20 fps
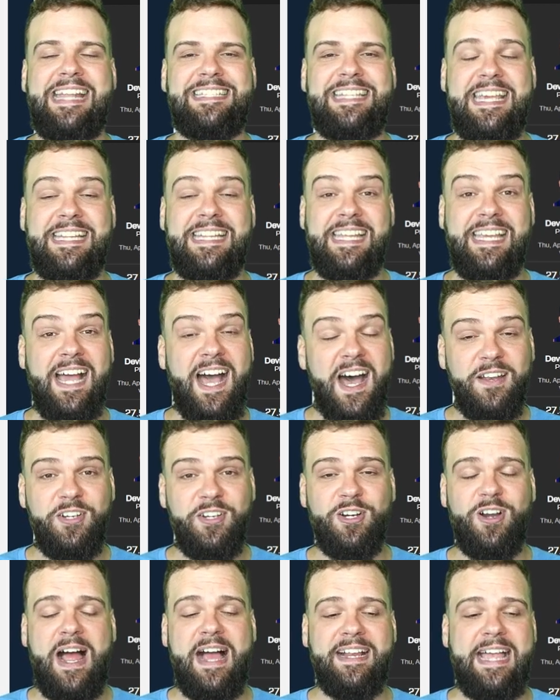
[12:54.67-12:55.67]
and take the
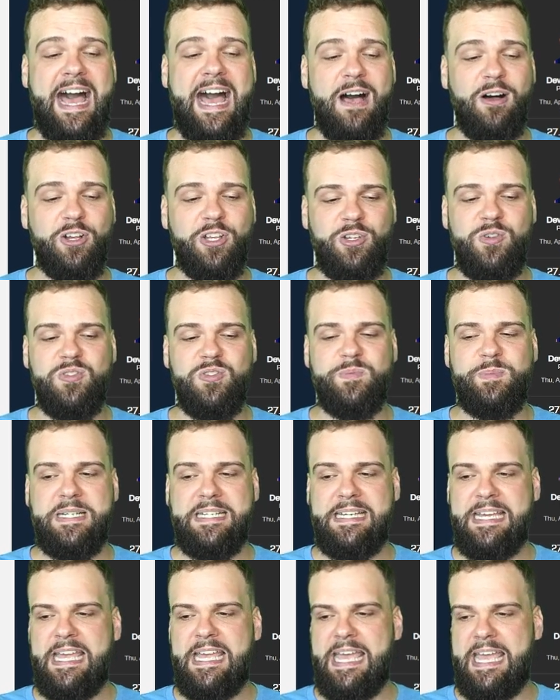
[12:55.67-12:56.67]
under on Kyle
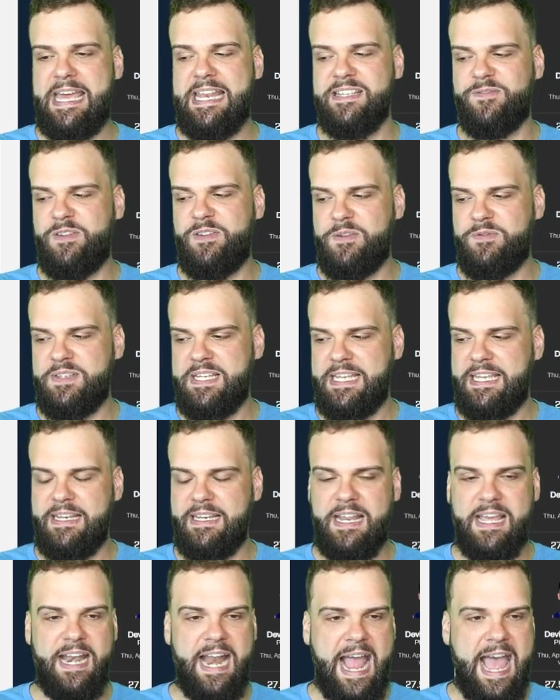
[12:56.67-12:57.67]
Kuzma and his
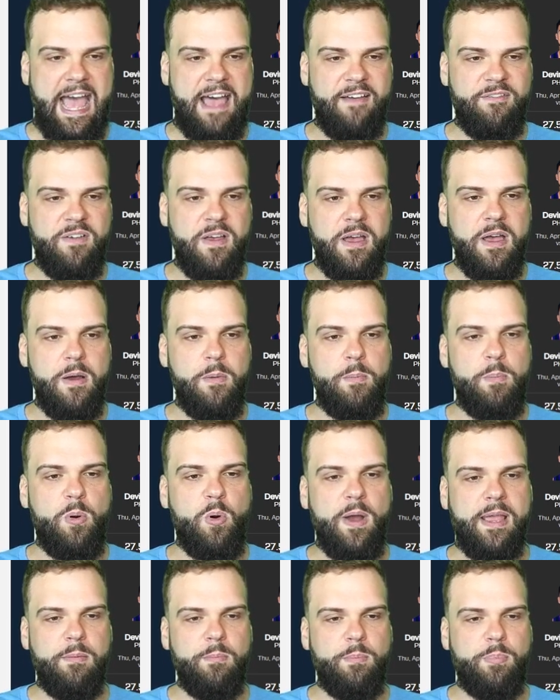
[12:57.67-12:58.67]
15.5
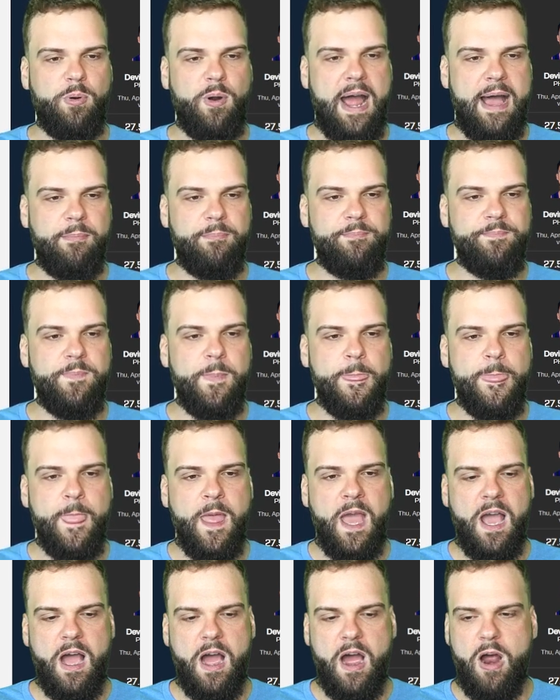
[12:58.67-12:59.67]
point prop.
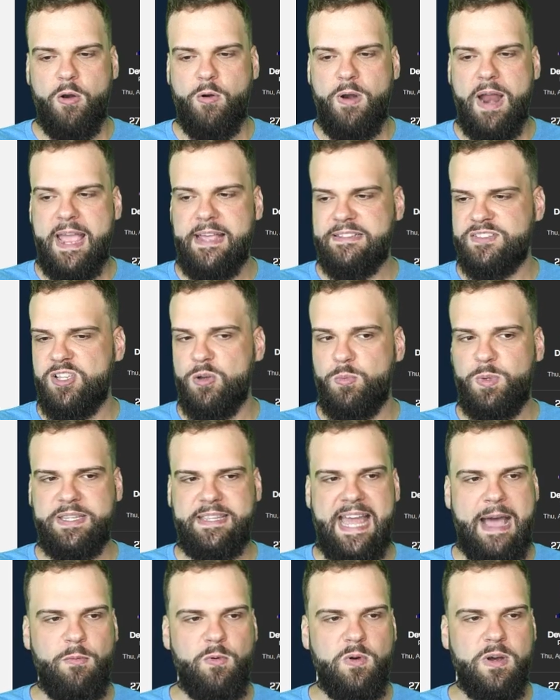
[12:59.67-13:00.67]
All right, so with
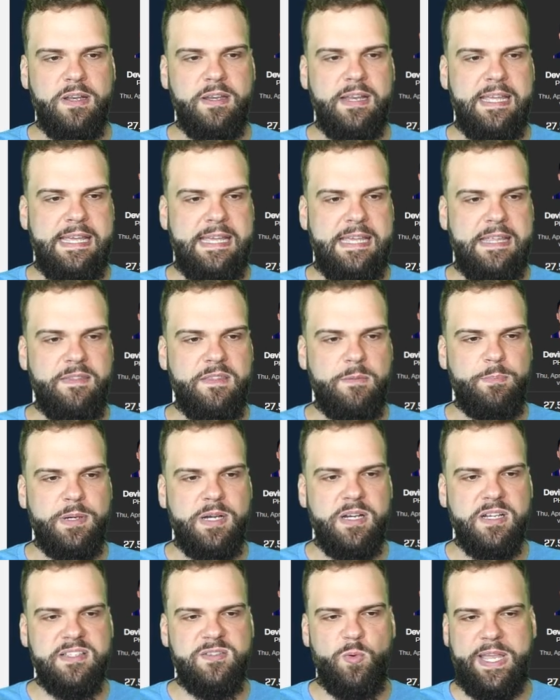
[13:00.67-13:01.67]
that one in the
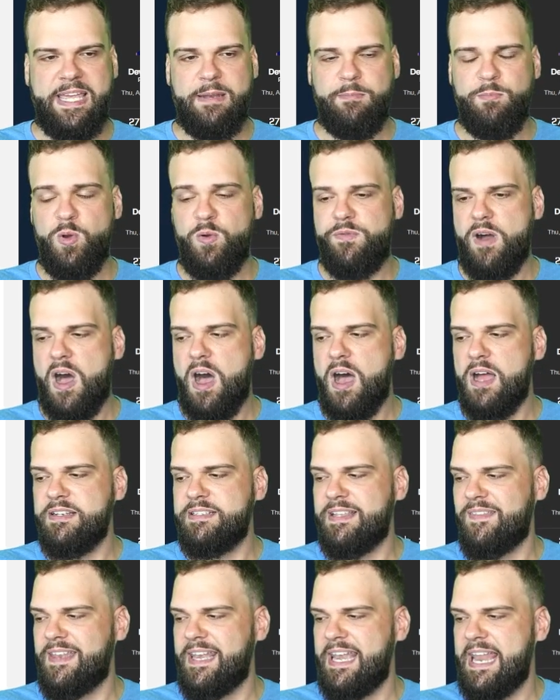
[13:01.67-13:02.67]
books, we can move on
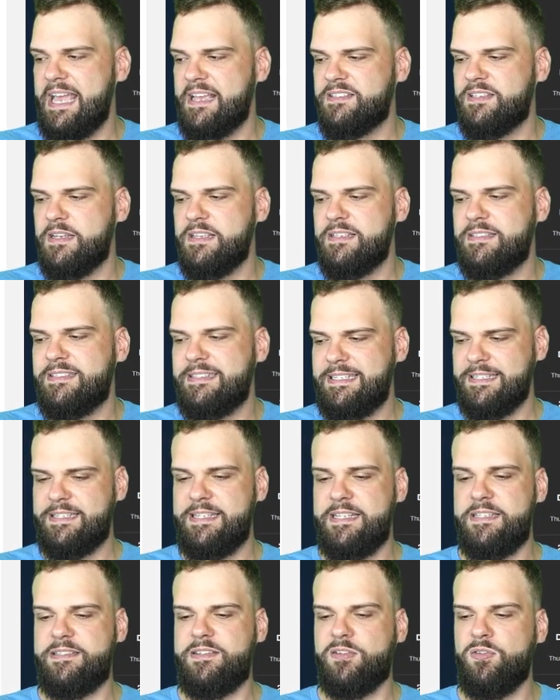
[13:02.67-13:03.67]
to the next
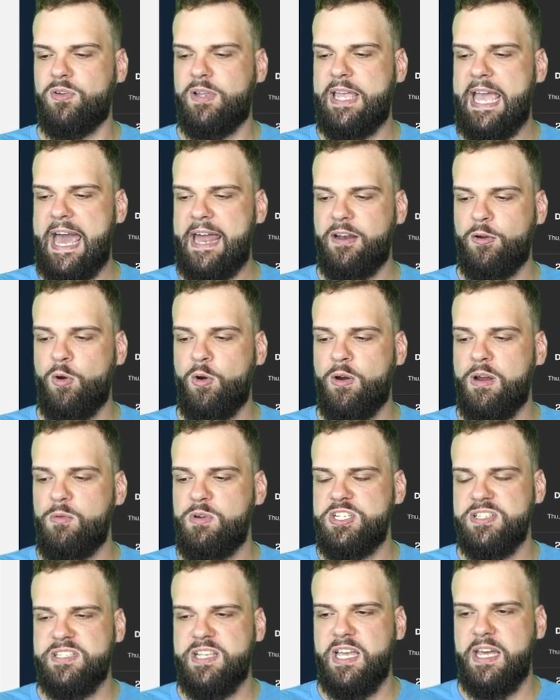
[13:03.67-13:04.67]
statistical category,
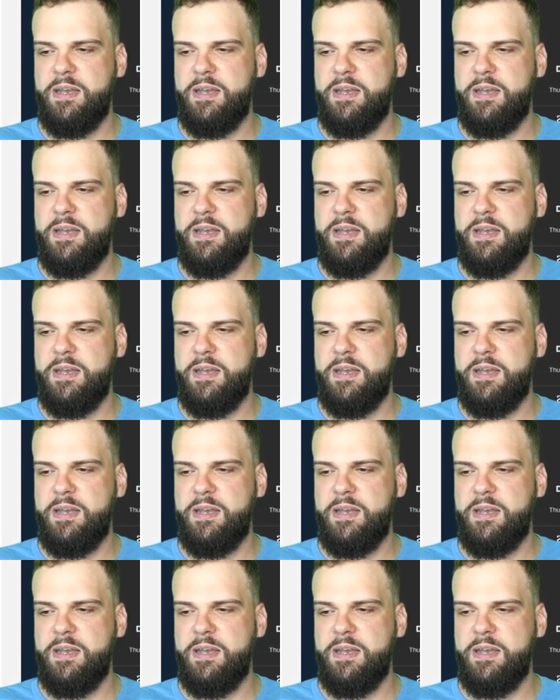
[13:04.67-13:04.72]
which is